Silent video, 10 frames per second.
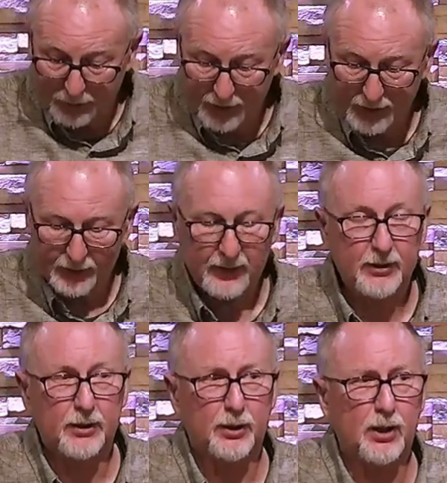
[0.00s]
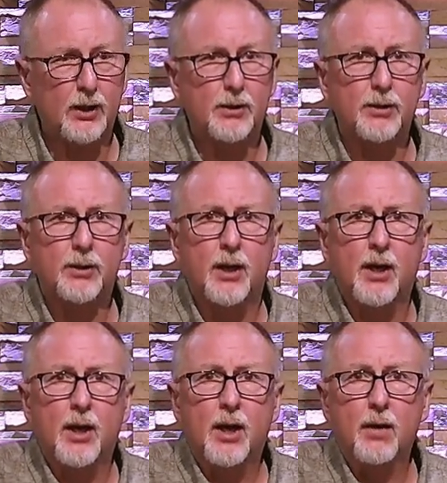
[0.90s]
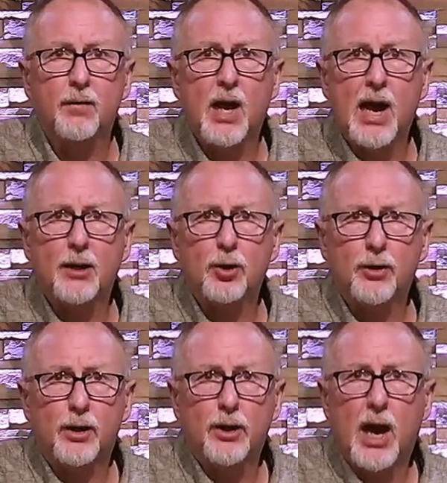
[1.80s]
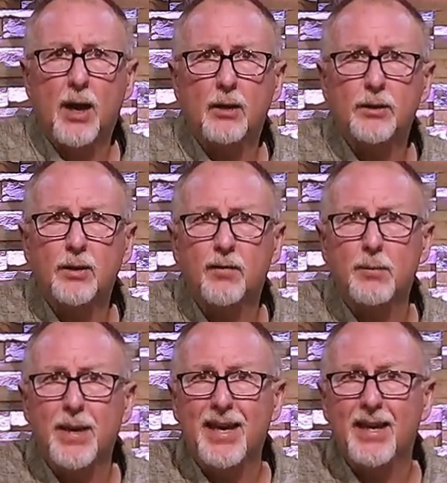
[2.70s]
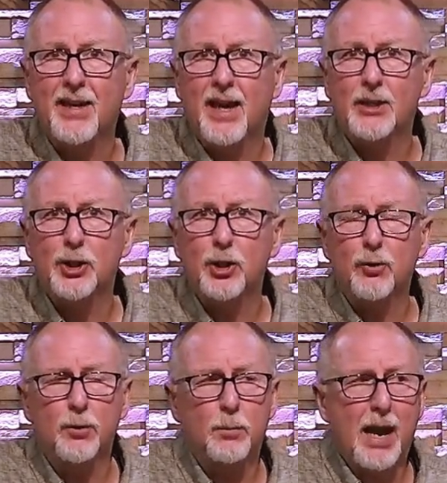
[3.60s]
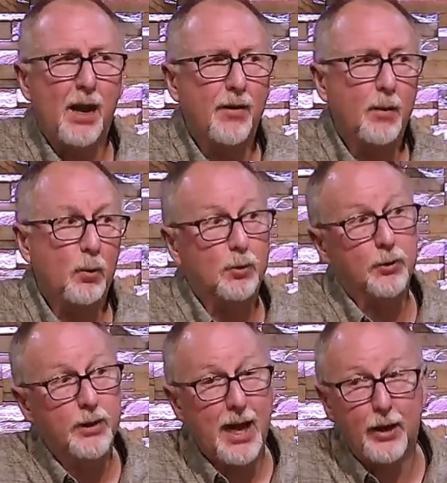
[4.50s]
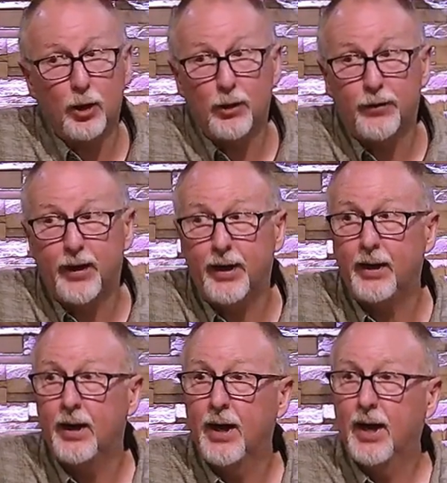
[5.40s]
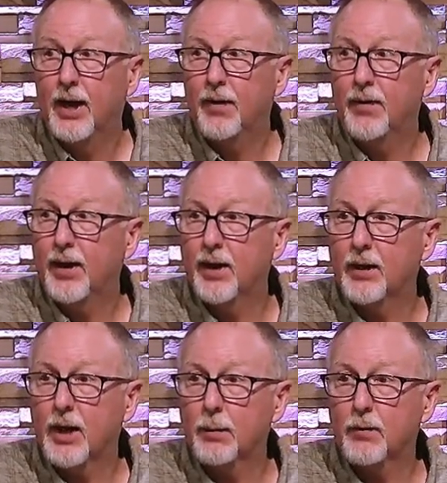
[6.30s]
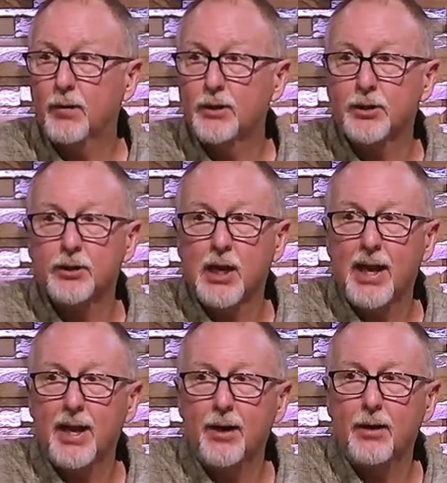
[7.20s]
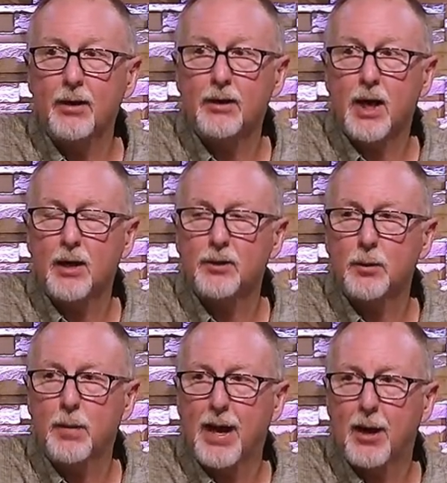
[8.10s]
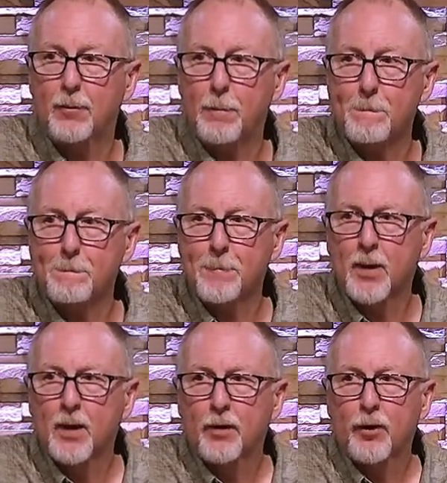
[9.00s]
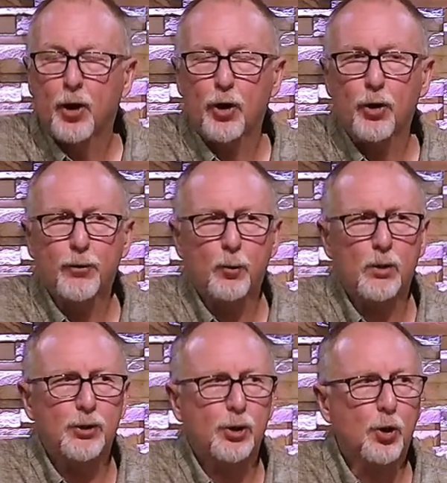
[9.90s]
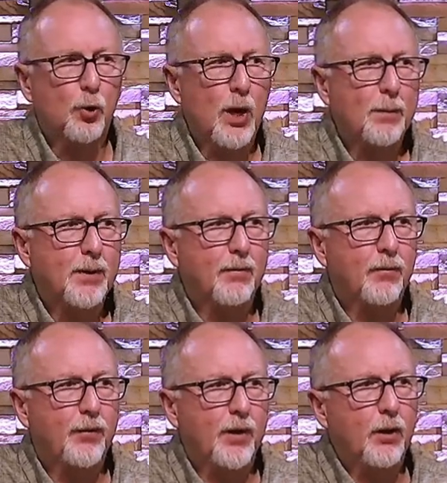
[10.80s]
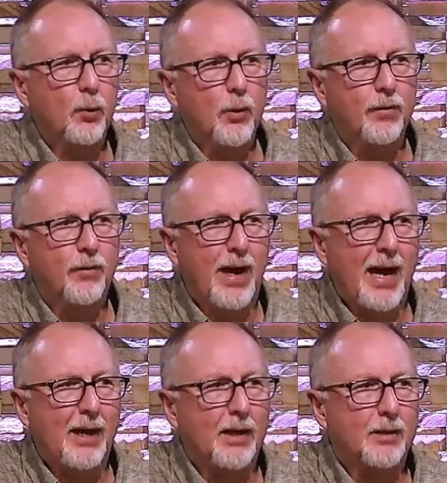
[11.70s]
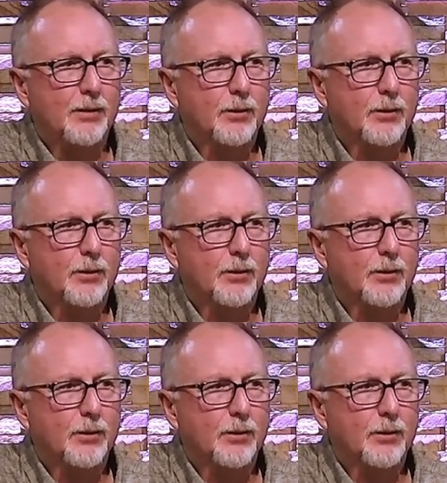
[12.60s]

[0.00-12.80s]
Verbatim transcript: It says the sons of God took the daughters of men, had children by them, which was not a good thing. And then a couple verses later, it talks about the earth was corrupt and filled with violence.